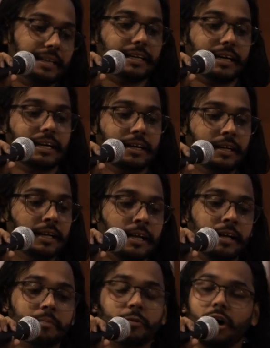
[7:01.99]
the
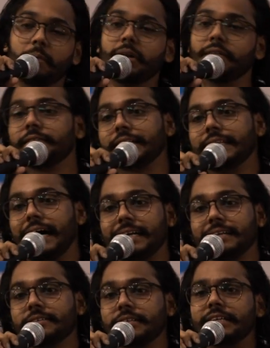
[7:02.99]
problem with that
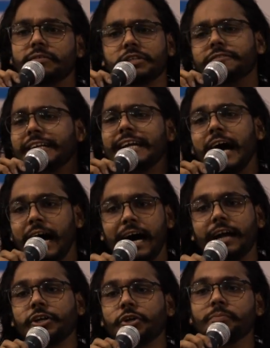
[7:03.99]
is it was very
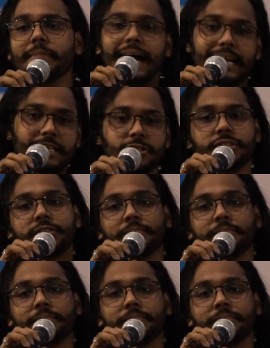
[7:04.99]
hard to manage,